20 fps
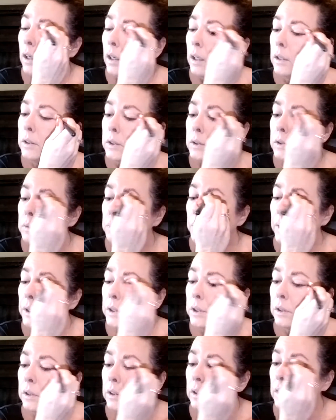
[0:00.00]

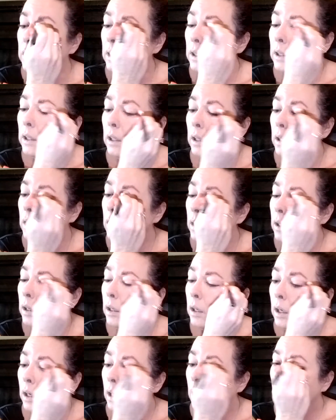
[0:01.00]
especially
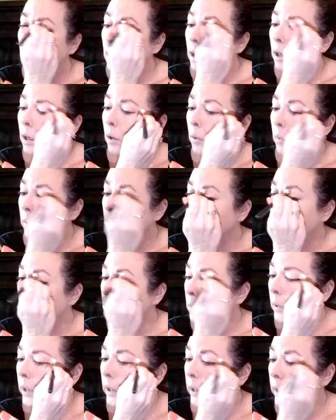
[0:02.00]
when I'm
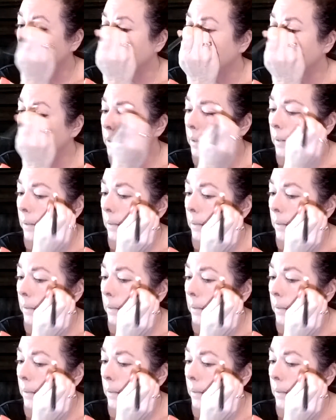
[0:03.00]
wearing